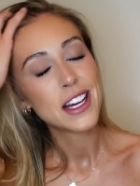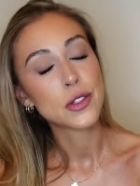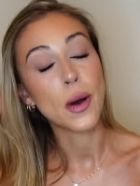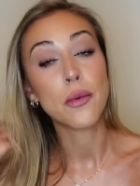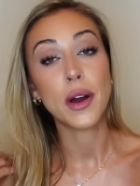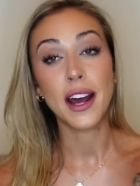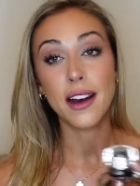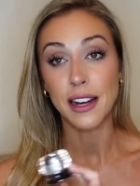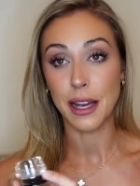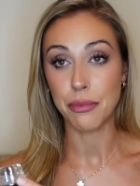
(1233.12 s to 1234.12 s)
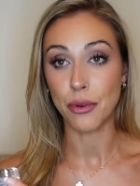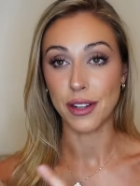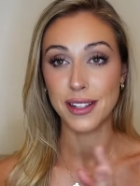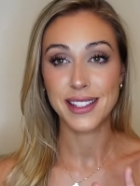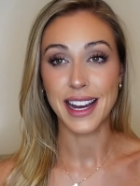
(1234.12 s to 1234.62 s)
So I went out and I bought
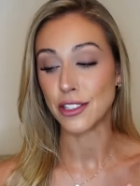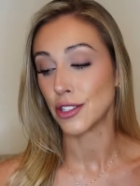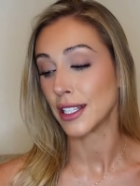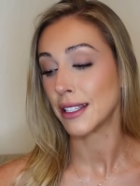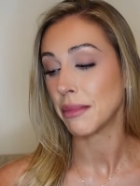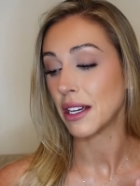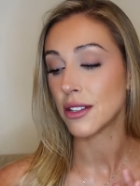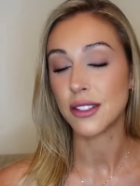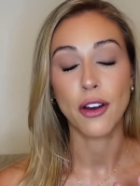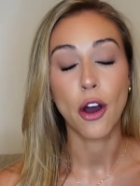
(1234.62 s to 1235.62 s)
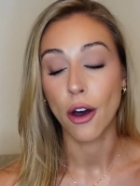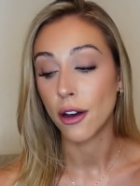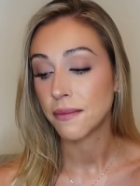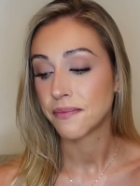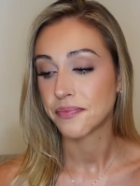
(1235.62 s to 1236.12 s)
it, actually, because of
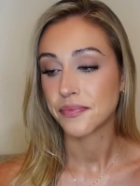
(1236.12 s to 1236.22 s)
her.